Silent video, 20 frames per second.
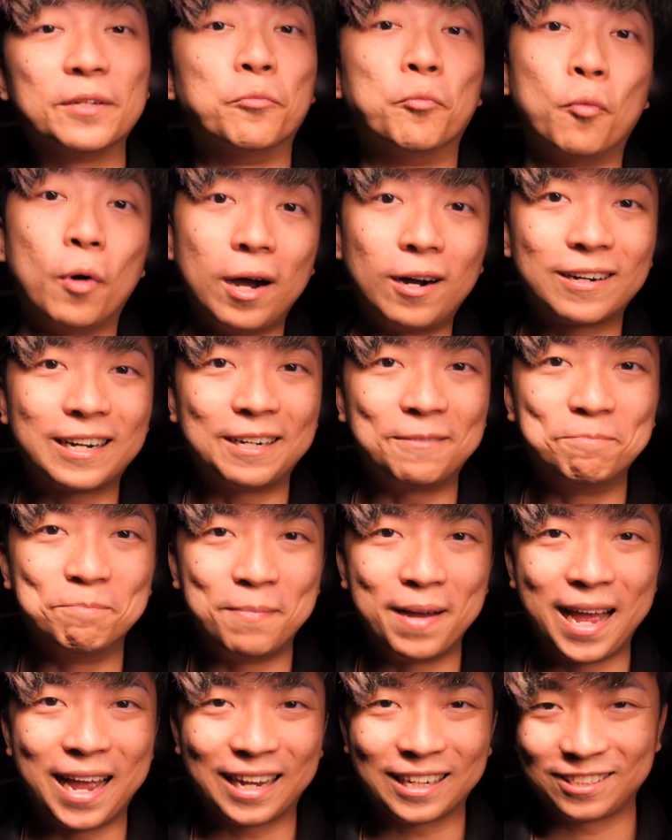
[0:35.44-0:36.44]
and welcome
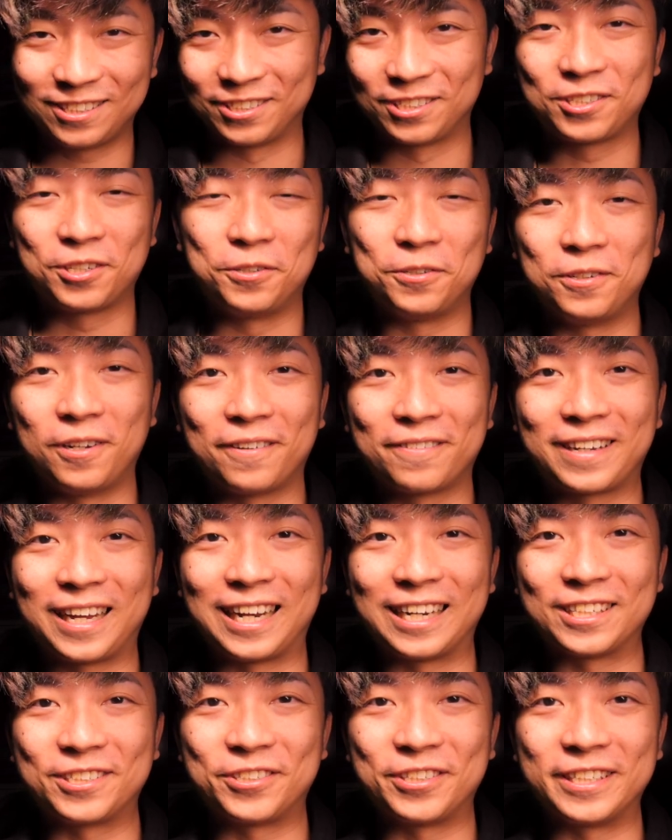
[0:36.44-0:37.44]
back to School of
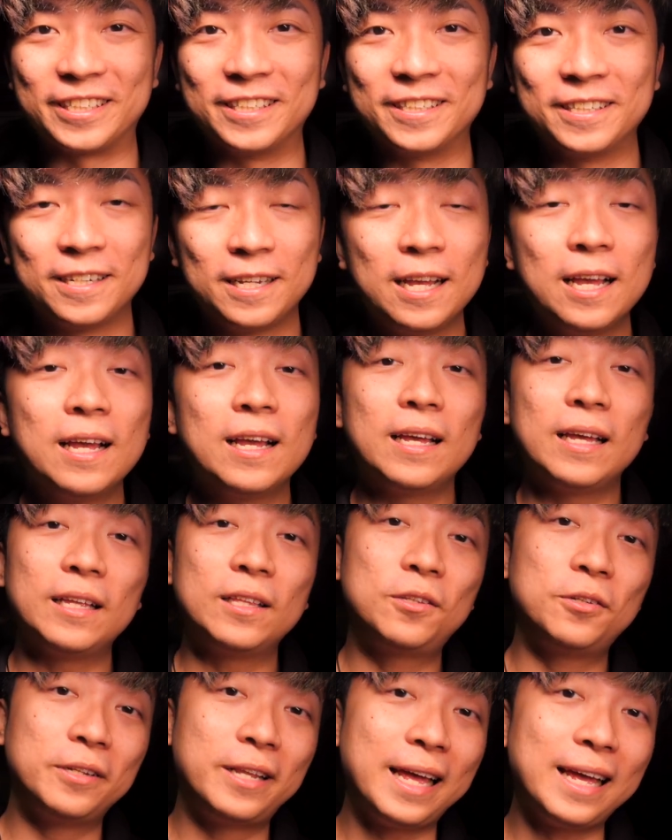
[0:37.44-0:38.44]
Cardistry.
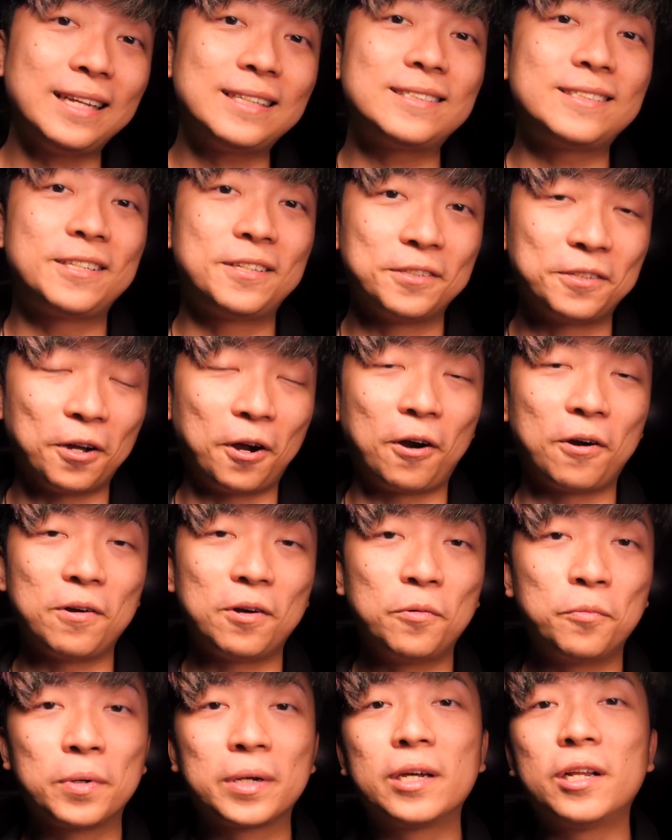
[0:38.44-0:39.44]
In today's
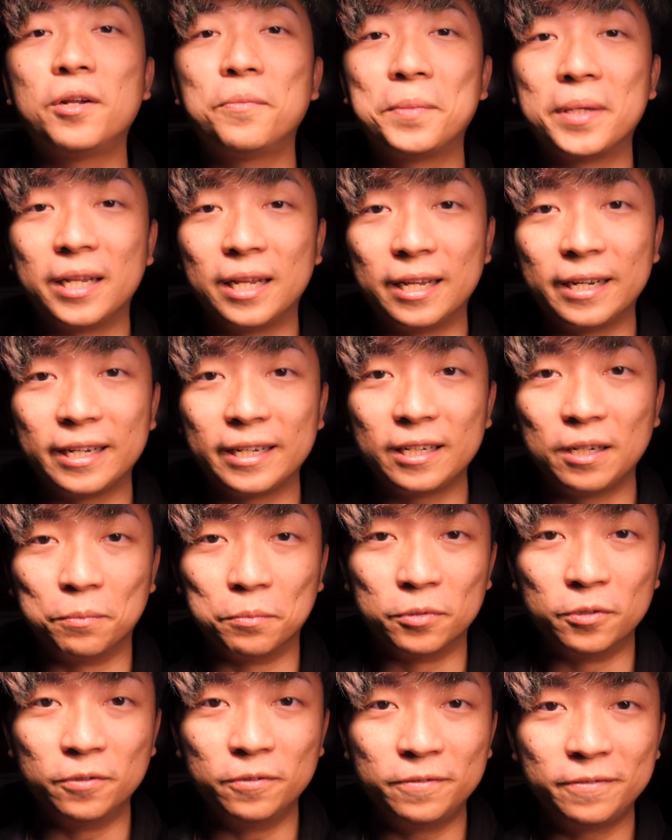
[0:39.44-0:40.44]
tutorial, we're going to be learning the
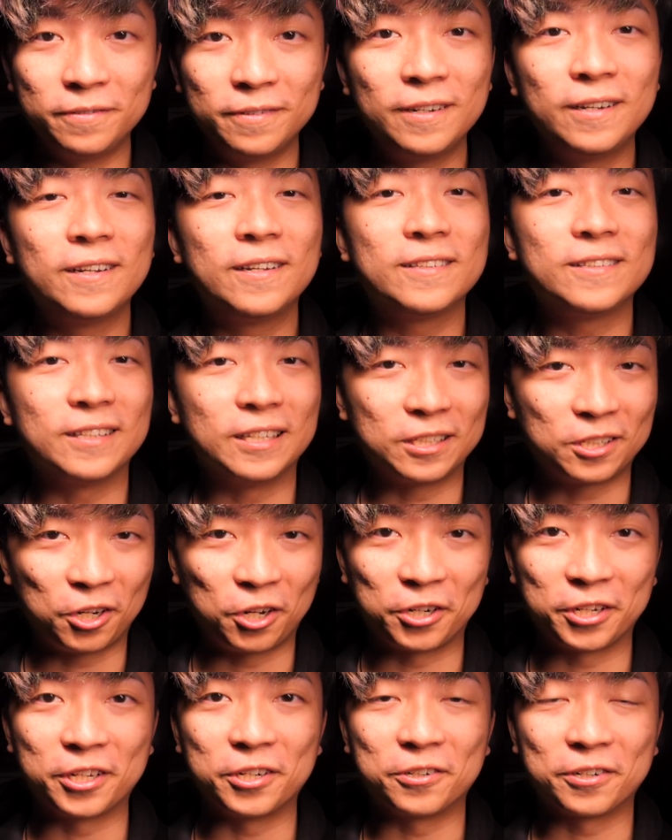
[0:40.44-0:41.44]
move, the
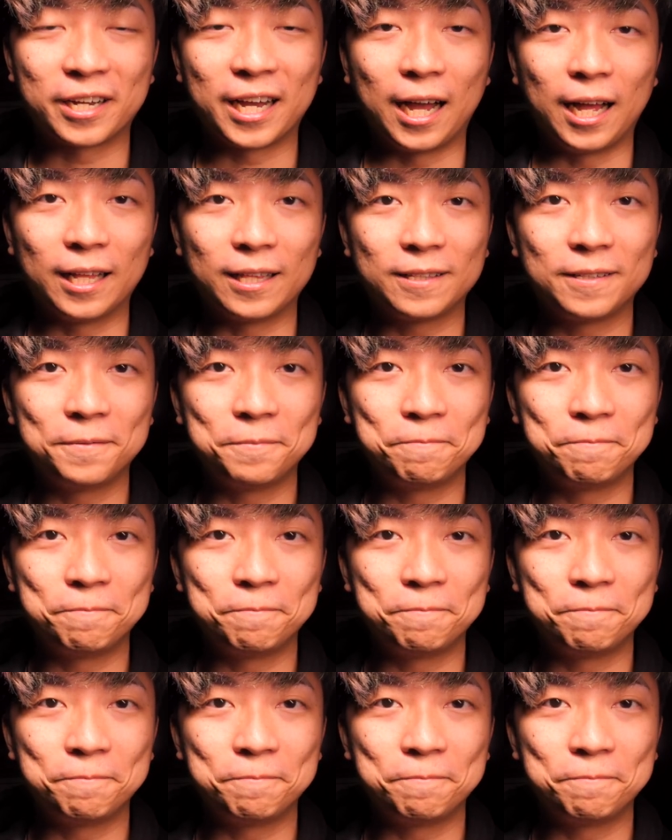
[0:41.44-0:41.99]
Tornado Cut.